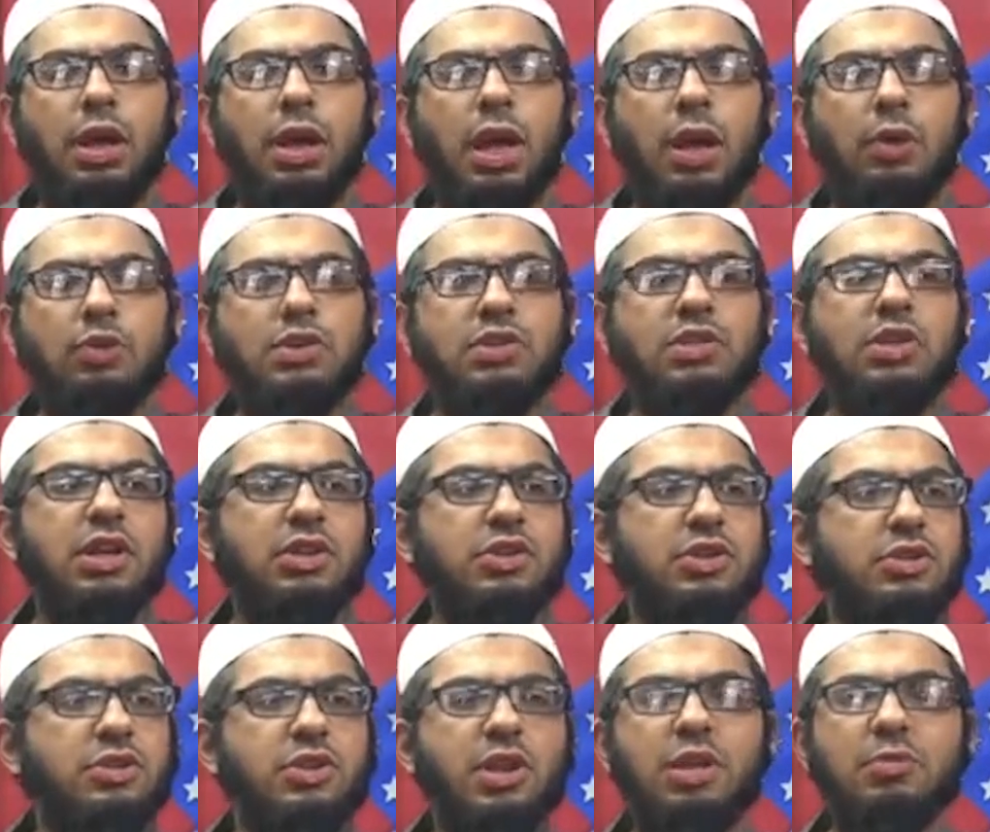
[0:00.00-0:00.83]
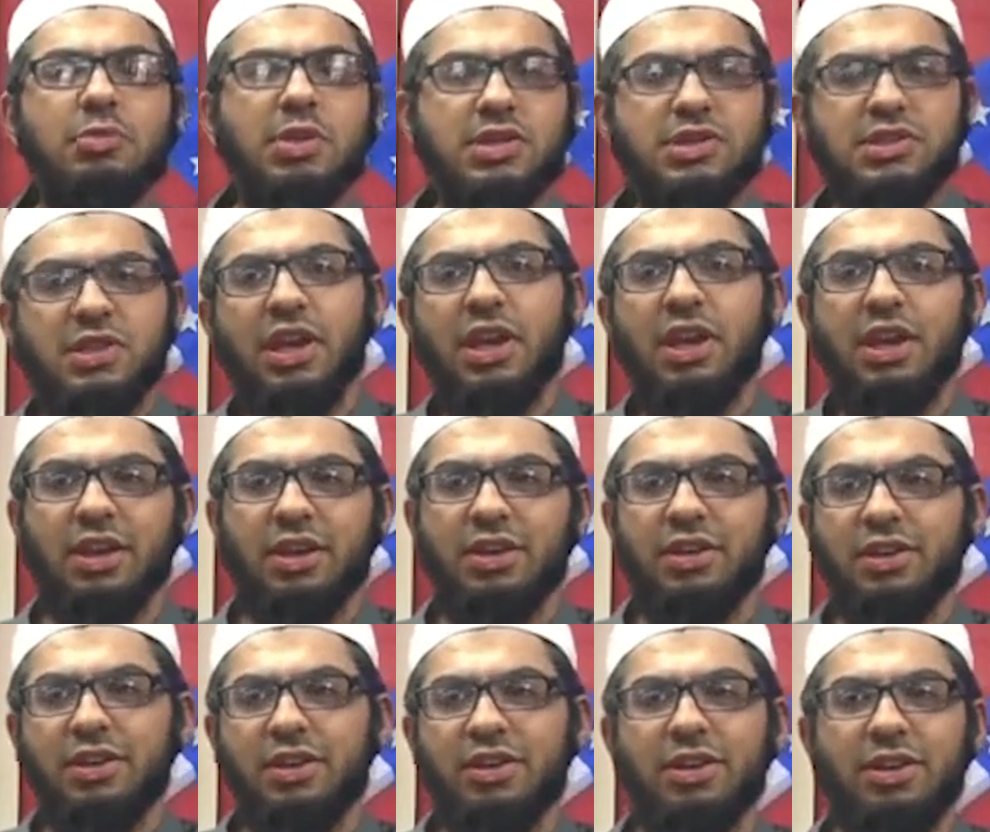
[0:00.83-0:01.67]
I would just like to start by
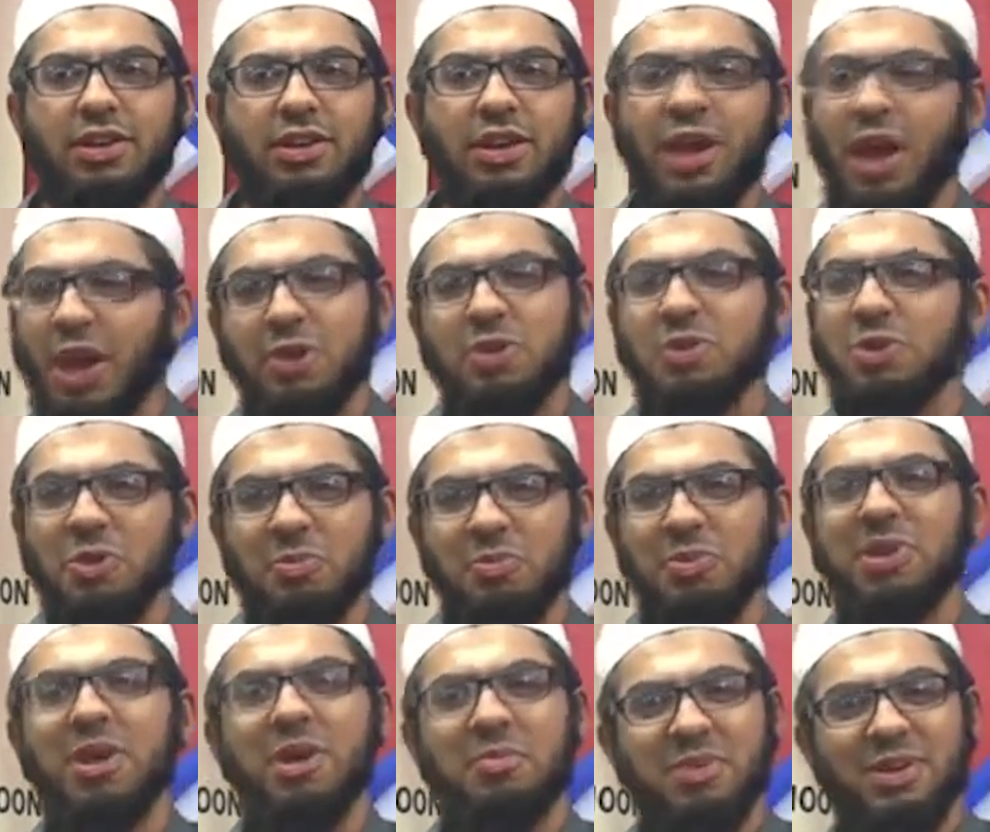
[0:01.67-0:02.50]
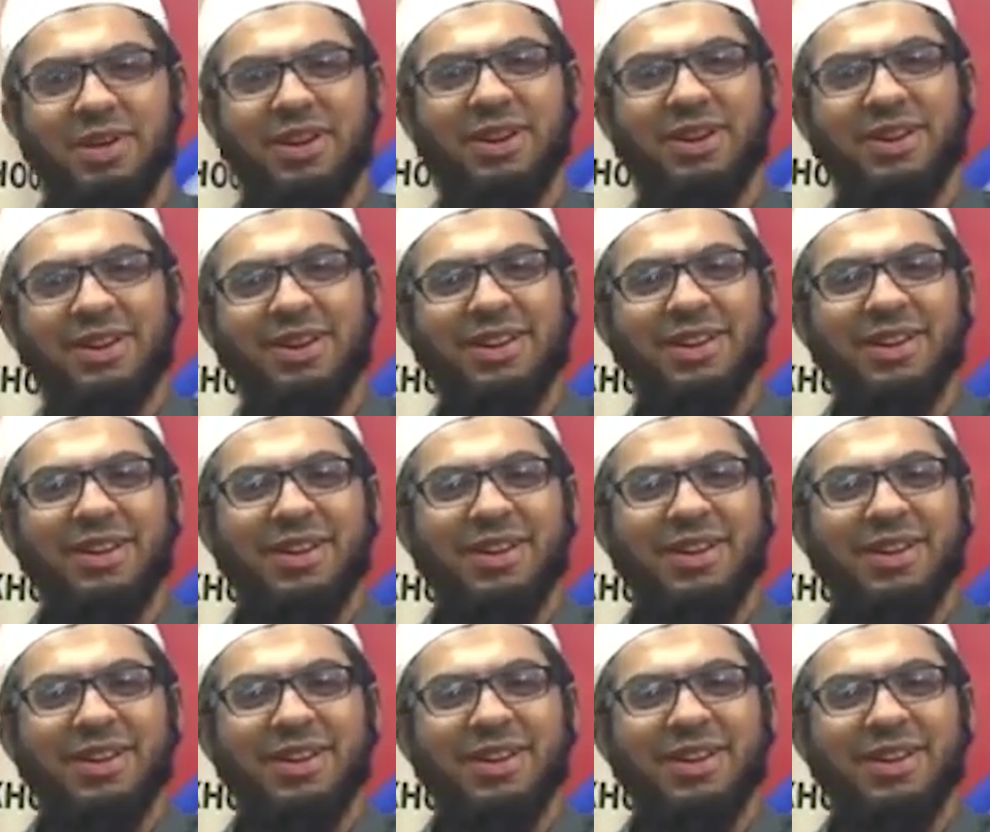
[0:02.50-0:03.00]
saying I shouldn't be up here.